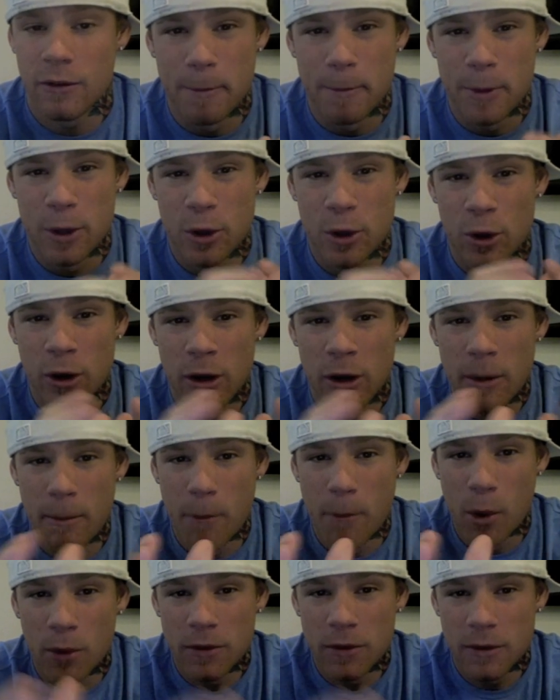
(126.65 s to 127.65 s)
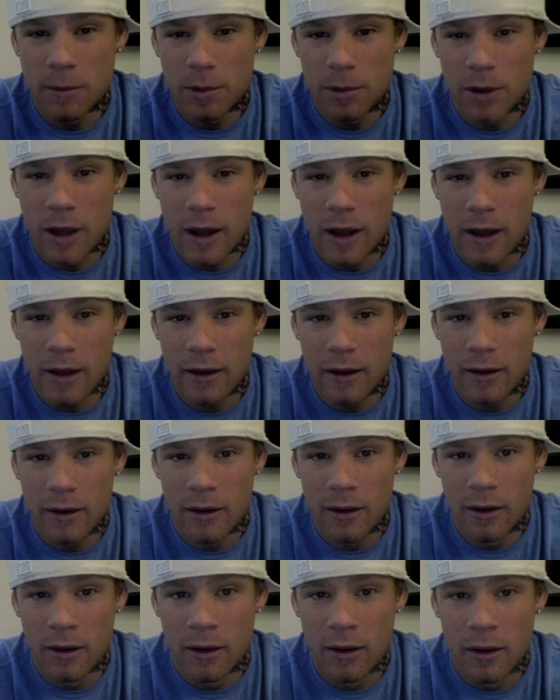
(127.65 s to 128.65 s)
You're going to multiply
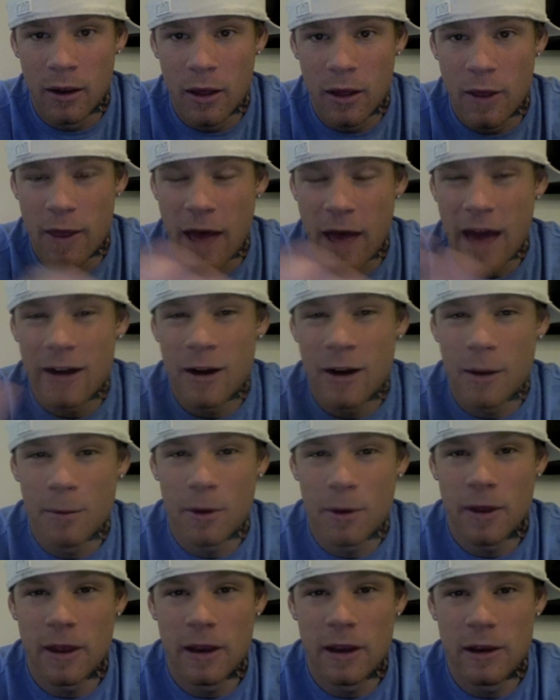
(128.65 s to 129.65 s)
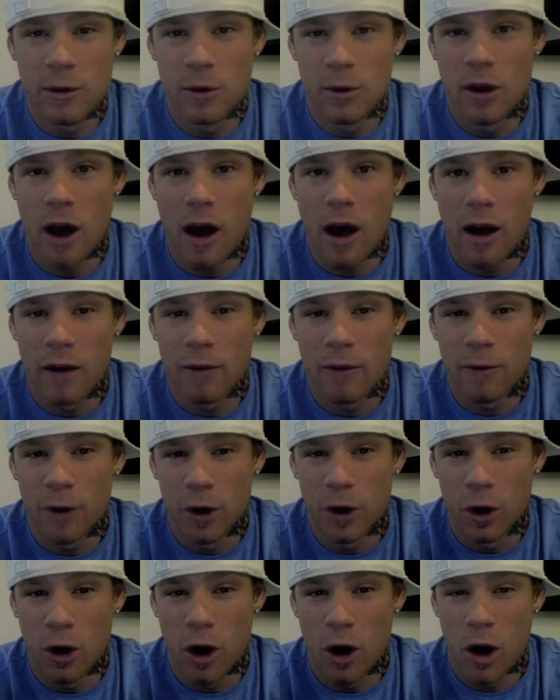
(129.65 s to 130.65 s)
that number that you got for
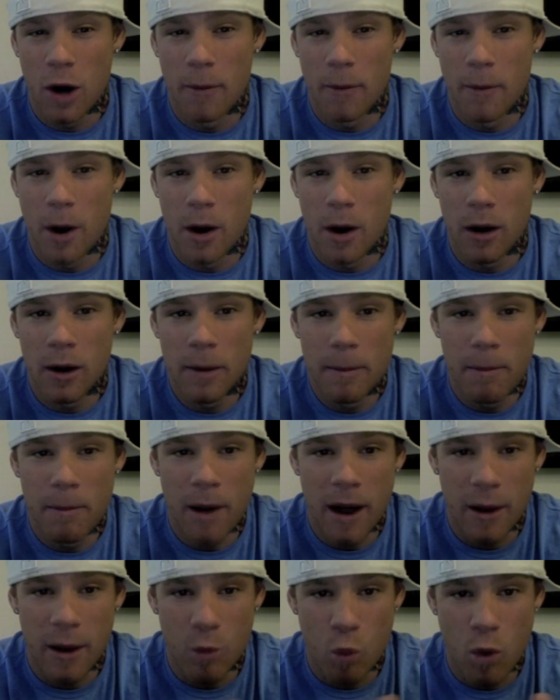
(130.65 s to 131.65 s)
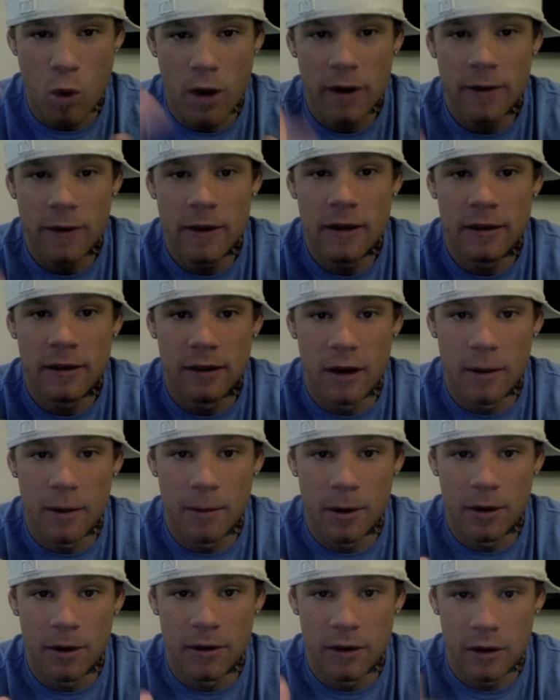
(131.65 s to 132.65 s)
your RMR by one of these
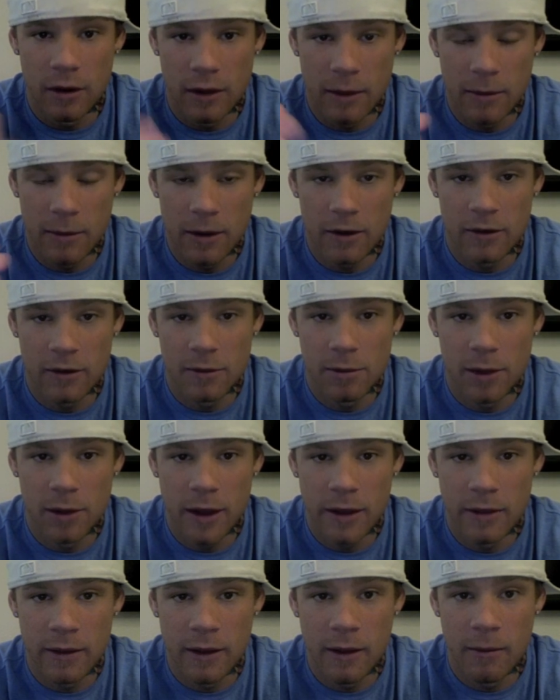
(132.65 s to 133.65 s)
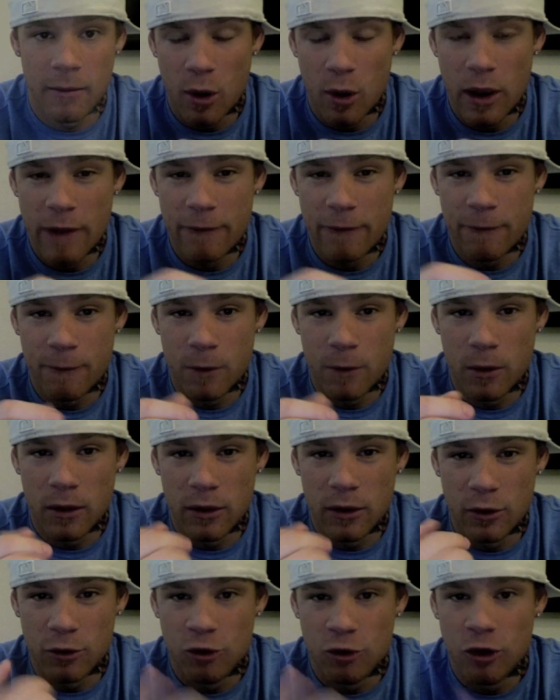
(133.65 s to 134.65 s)
numbers, and let me explain them. If
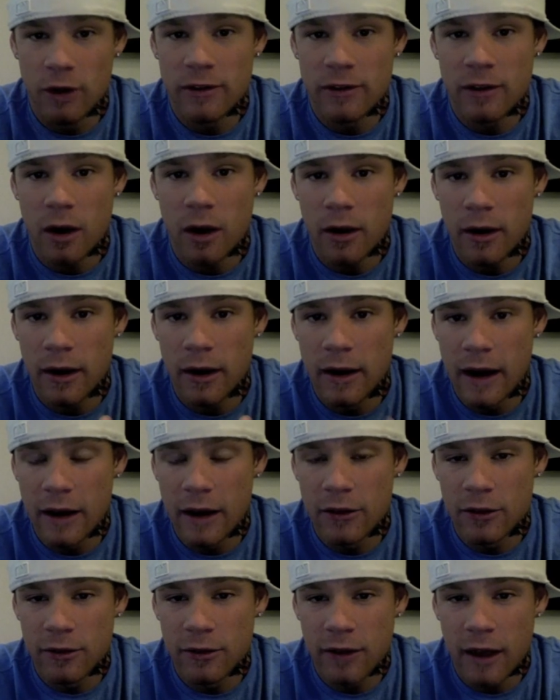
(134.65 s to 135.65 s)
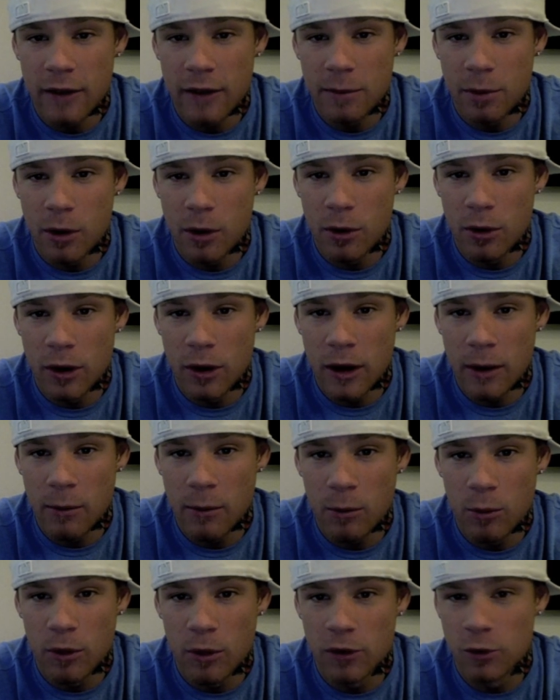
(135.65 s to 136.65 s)
you're just starting an exercise
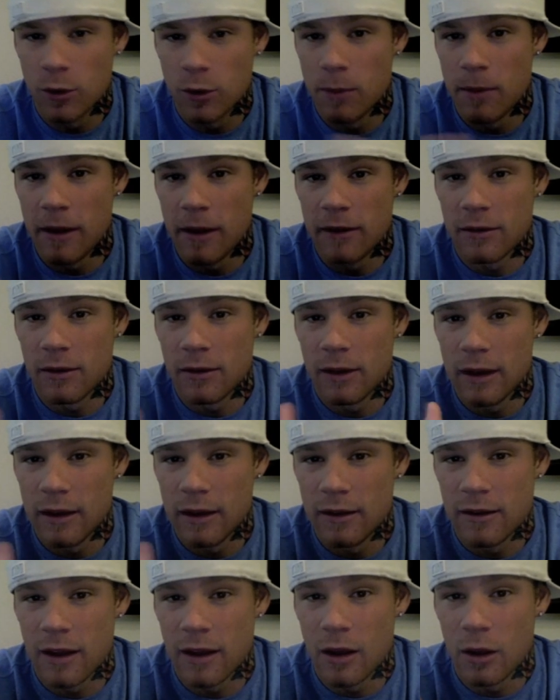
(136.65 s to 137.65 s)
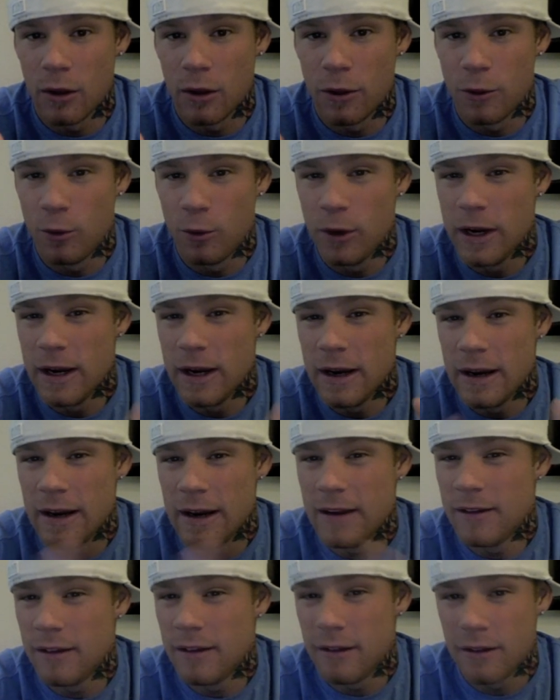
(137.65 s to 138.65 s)
program, which would basically entail 3
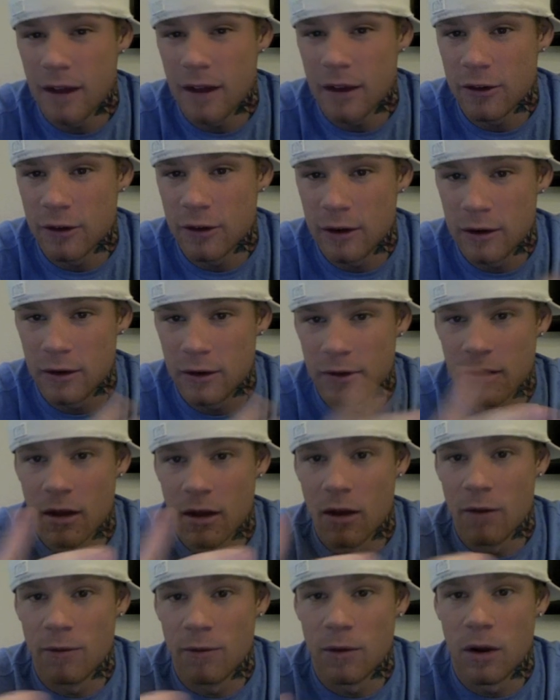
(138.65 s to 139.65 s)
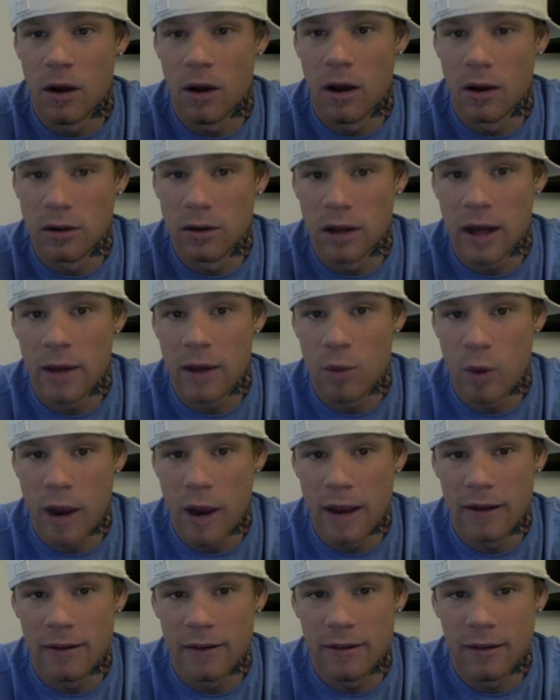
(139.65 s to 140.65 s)
easy sessions of light
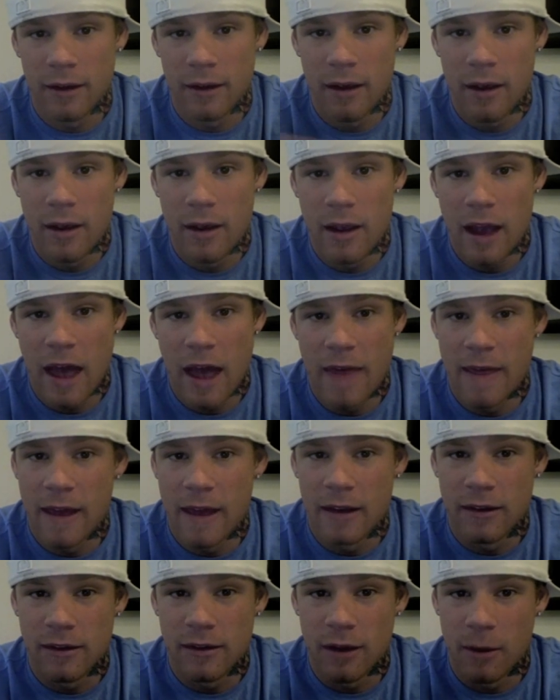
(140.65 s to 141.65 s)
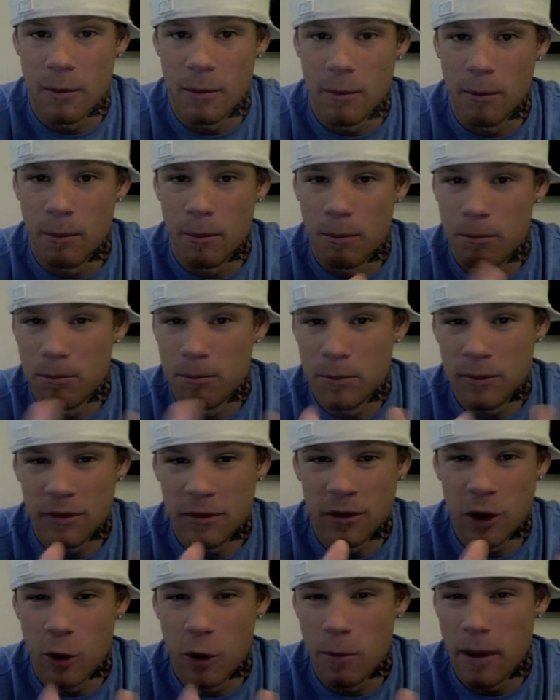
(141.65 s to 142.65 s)
weights and then some
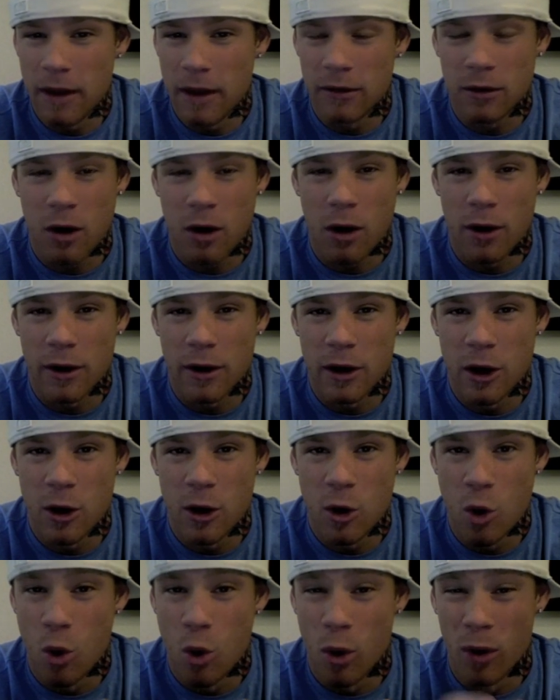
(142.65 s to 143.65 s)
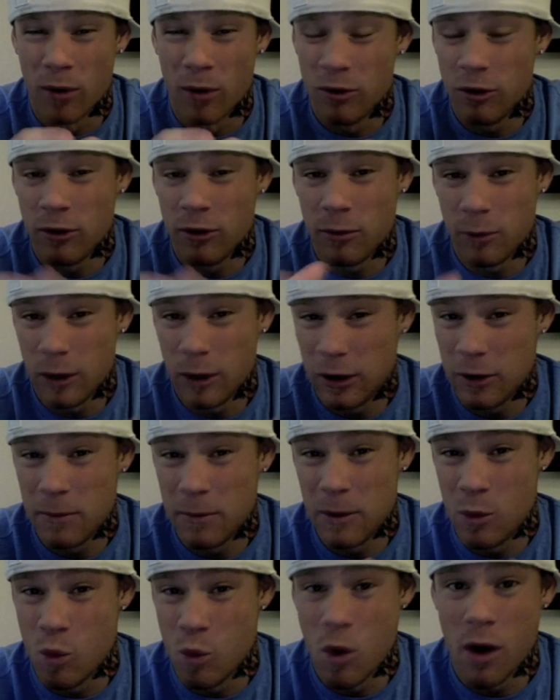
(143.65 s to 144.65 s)
slow-paced cardio, or just it could
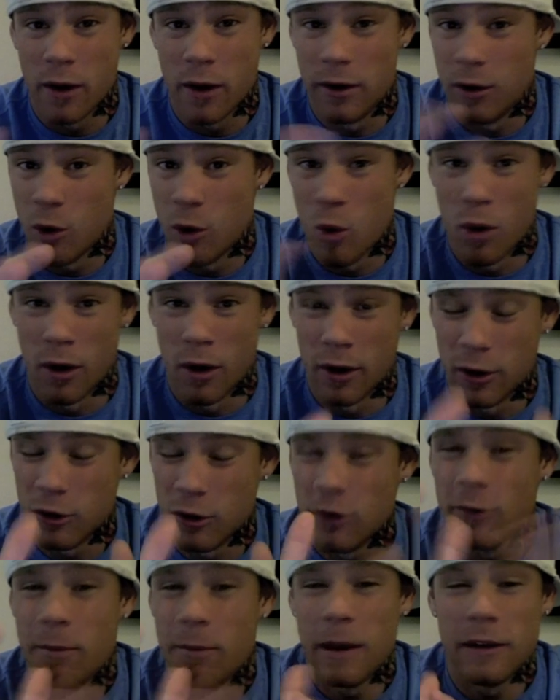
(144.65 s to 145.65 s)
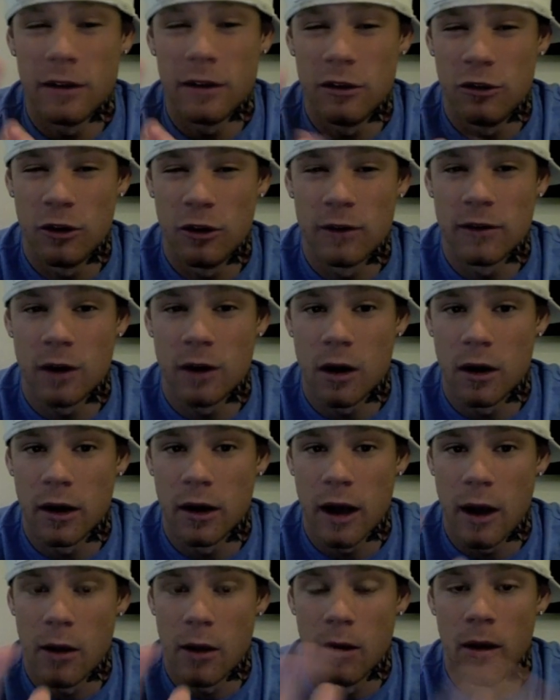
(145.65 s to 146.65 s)
be one, or you're just basically just starting
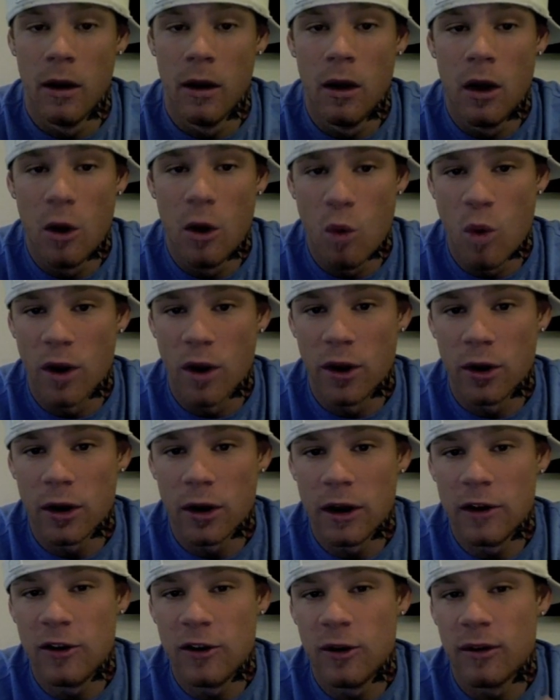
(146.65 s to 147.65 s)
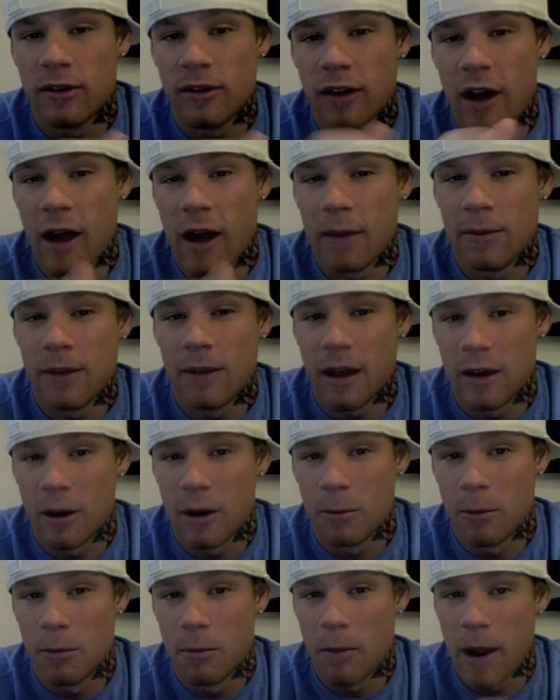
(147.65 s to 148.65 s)
out. What you're going to do is times that
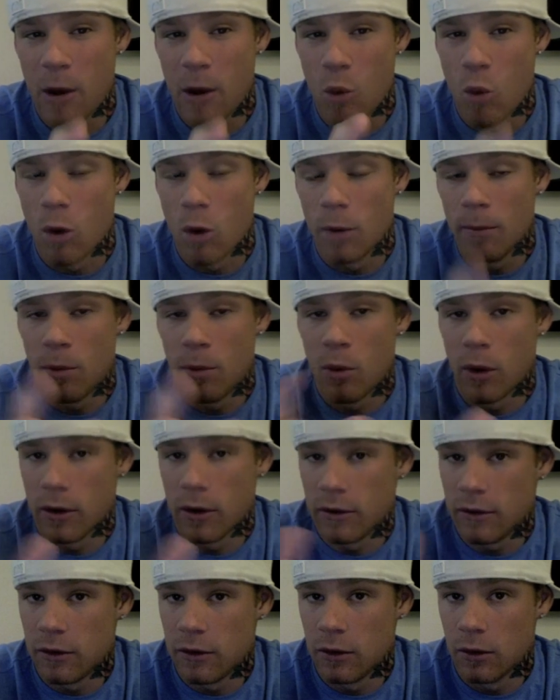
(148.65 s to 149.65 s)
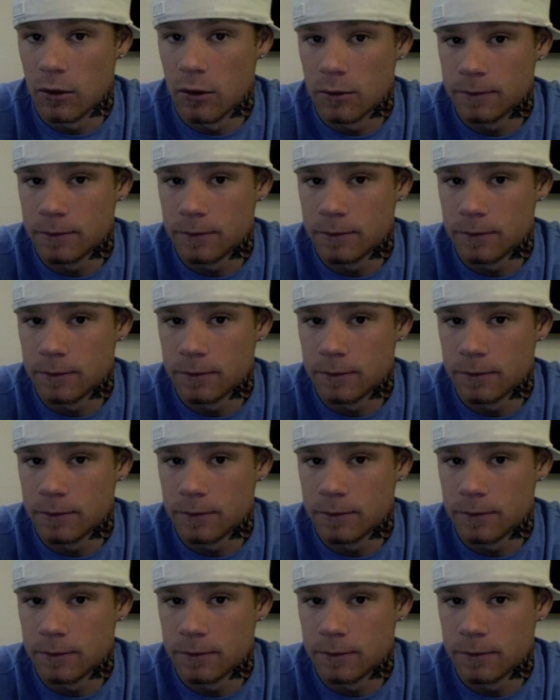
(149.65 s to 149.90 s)
number by 1.2.